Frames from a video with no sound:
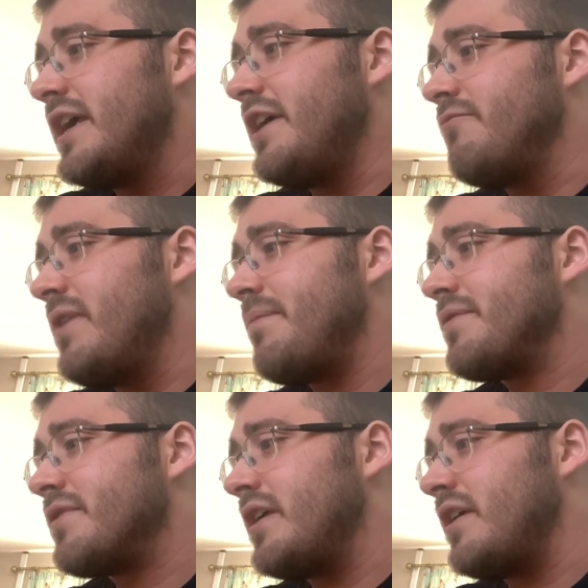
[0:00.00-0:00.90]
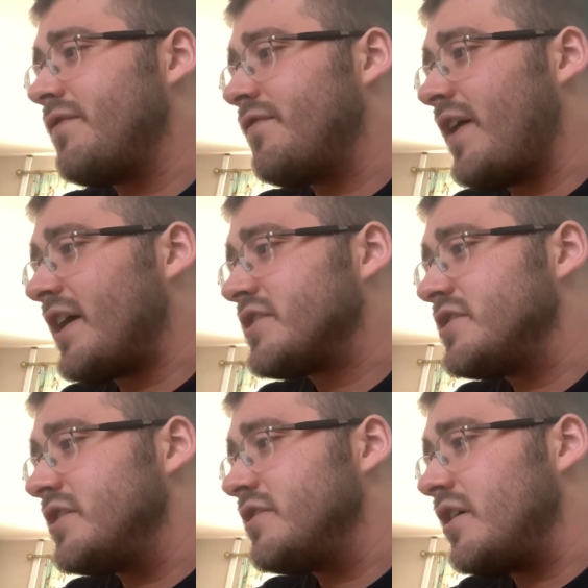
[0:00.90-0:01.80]
he rips the
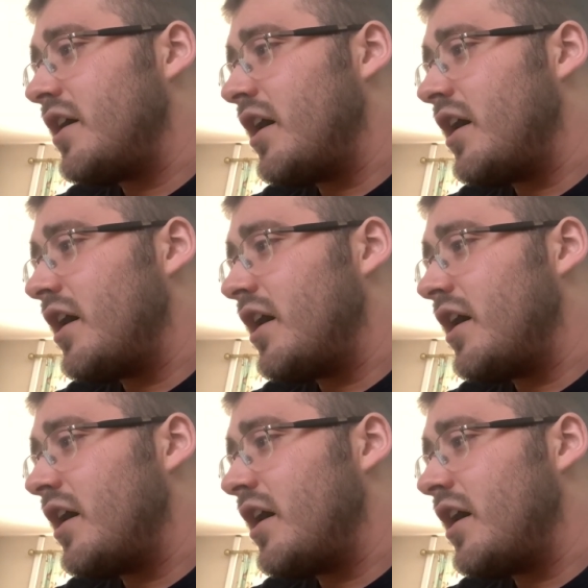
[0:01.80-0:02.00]
faction